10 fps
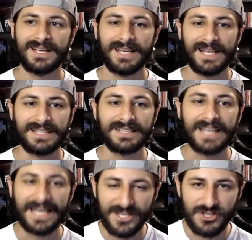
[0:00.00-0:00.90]

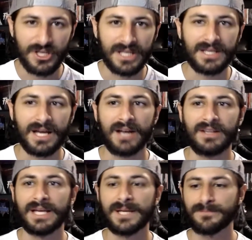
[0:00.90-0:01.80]
engaging kind of
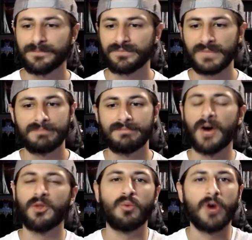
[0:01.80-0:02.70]
like
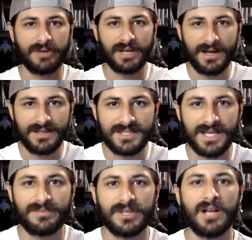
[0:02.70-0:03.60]
mouth-watering
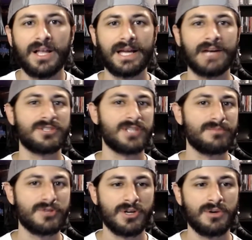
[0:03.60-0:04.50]
concept, you know, like how
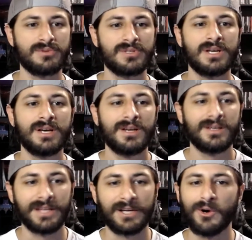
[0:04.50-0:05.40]
some shows
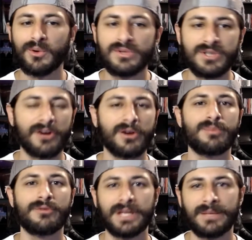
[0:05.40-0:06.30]
like Ozark or
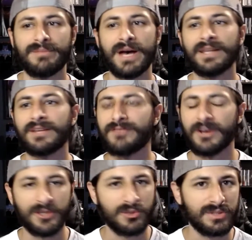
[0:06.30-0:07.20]
Breaking Bad, like
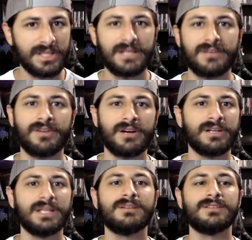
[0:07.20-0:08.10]
very unique,
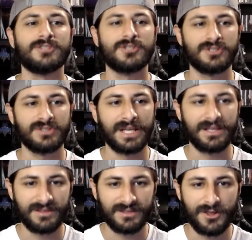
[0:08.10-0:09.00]
very just
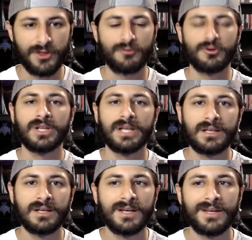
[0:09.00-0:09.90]
like
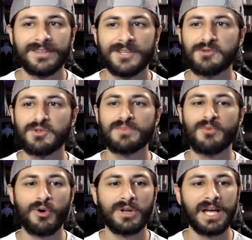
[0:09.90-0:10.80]
thrilling. This was
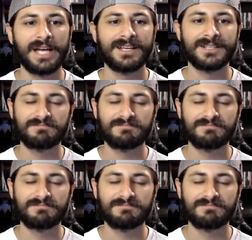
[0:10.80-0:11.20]
more like